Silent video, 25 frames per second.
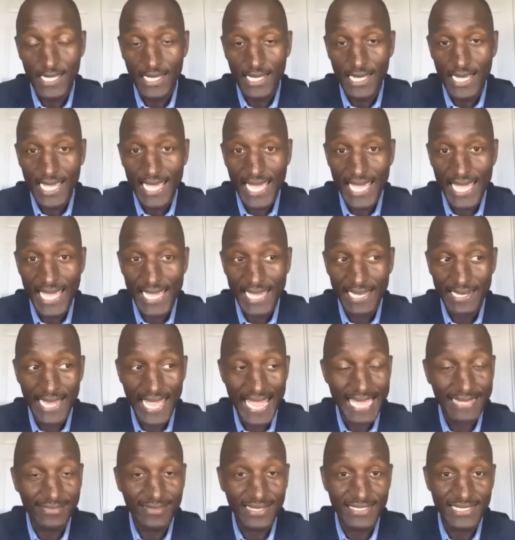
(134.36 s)
and
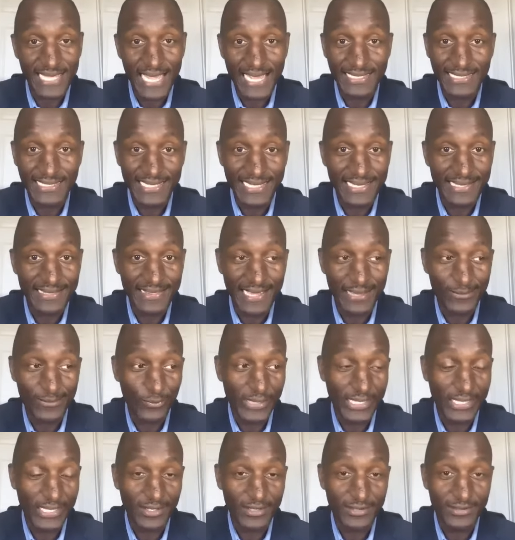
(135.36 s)
had this idea that we
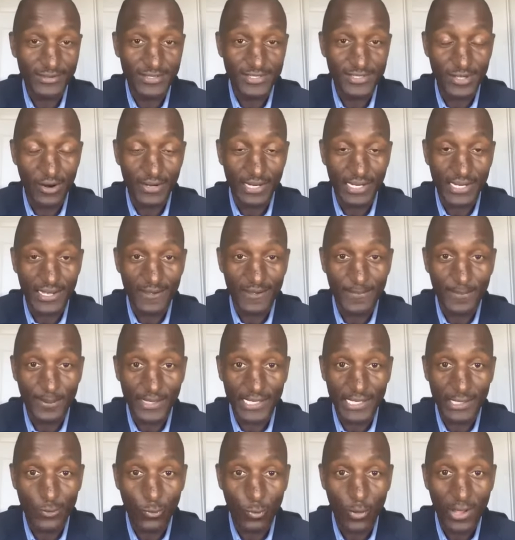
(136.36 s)
could start a
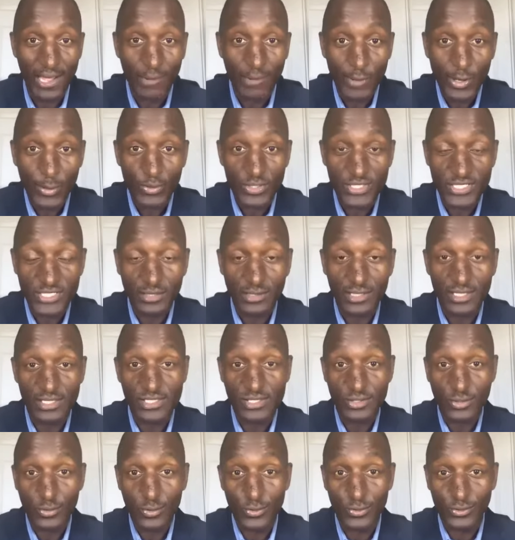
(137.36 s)
company while we were still in
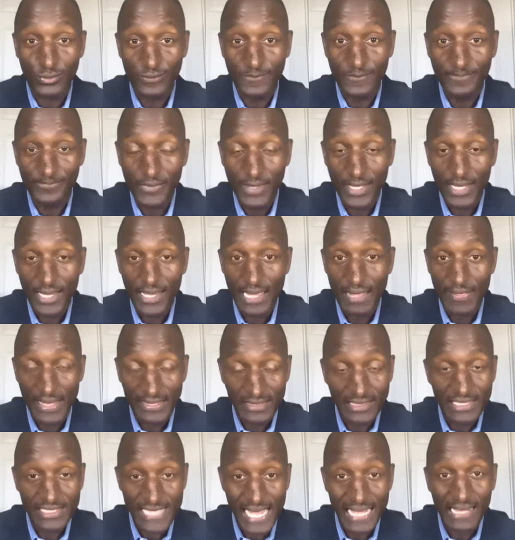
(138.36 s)
school. And that's
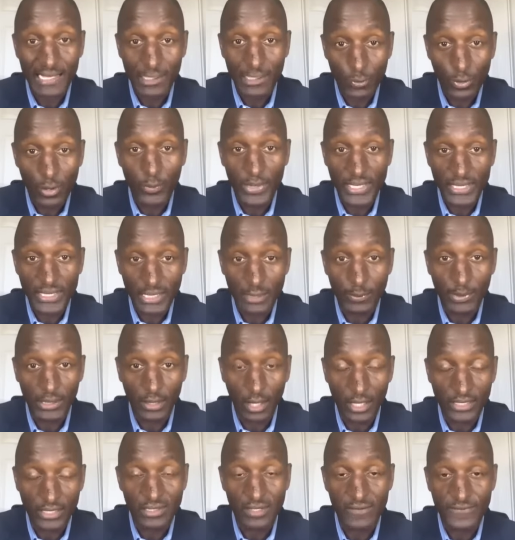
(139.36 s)
exactly what we did. We
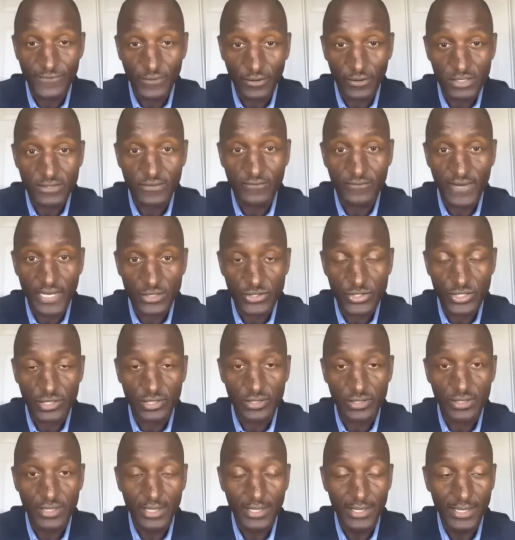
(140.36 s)
launched our first
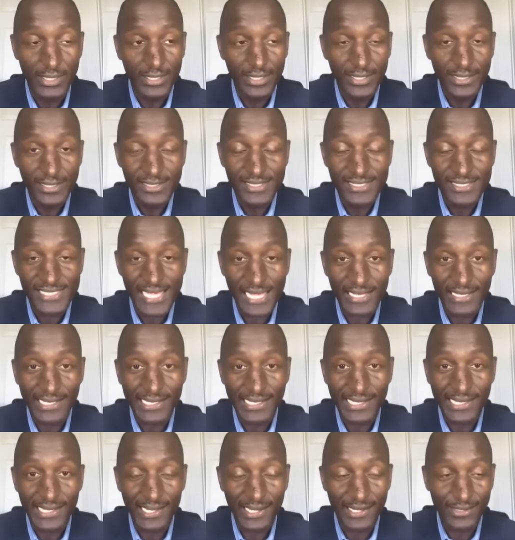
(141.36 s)
venture
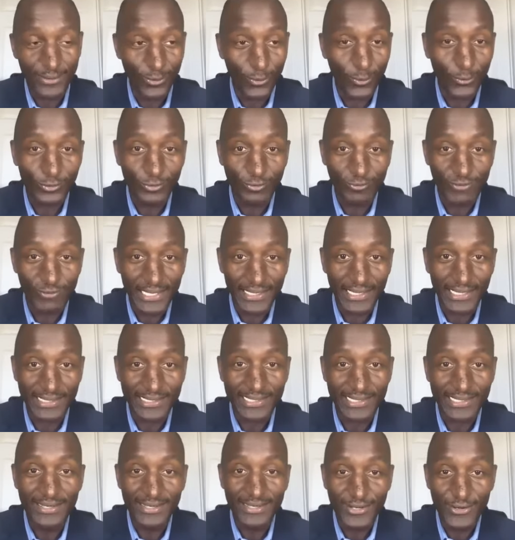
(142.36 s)
selling an older
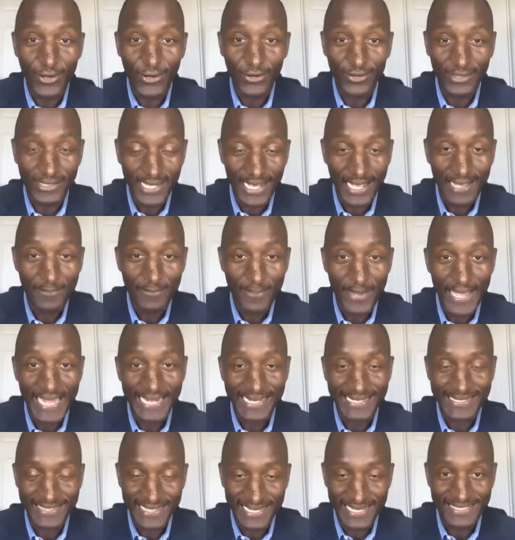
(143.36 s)
relic called
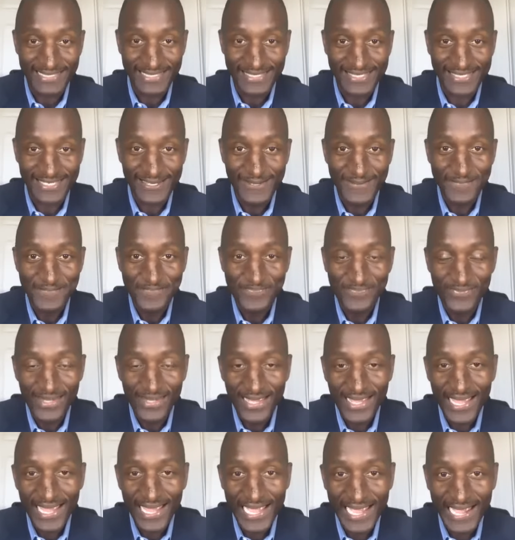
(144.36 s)
compact discs
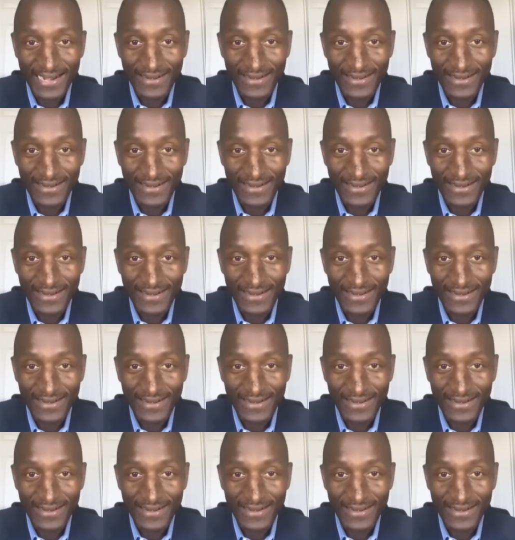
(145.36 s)
out of